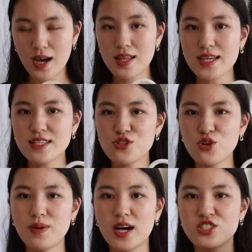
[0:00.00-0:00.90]
I liked it
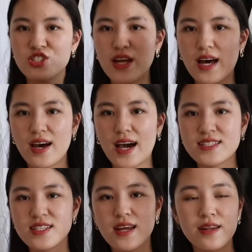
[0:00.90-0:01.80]
so much that I
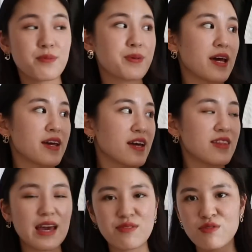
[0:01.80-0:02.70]
did end up getting a
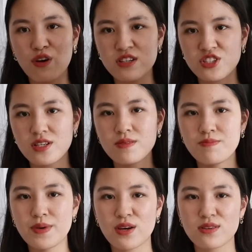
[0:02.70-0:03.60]
navy version
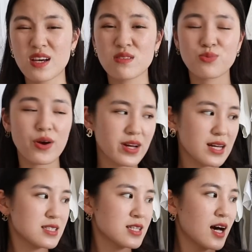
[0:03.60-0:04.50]
because I was wearing
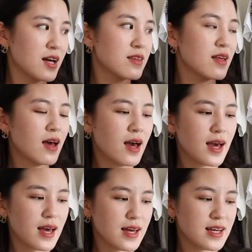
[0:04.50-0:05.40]
it a ton.
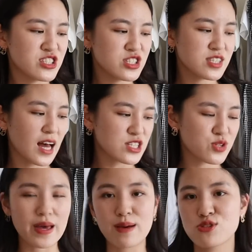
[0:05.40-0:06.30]
It's just nice
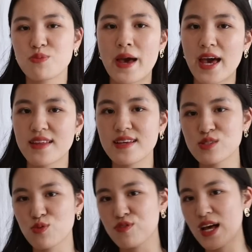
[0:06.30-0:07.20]
to be able to pair
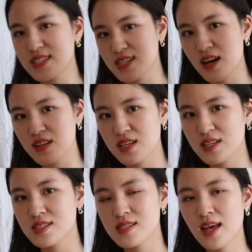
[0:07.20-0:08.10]
this with lighter
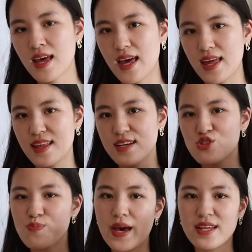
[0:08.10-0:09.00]
colors and then
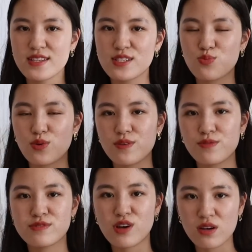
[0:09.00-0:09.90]
to pair this
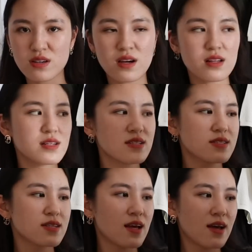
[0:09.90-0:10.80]
with darker
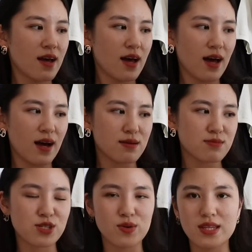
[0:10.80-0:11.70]
colors.
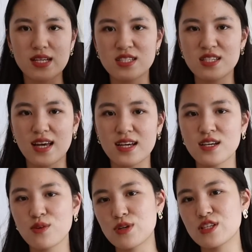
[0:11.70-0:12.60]
So it doesn't, like,
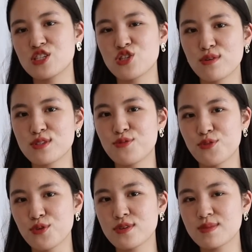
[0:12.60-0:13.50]
when it shows
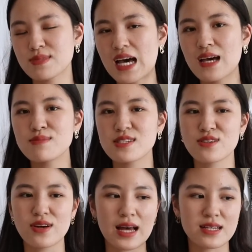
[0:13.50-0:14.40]
through sometimes, it's
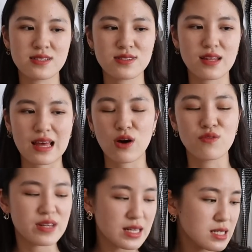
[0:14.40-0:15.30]
not as, like,
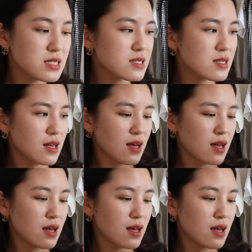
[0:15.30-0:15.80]
obvious.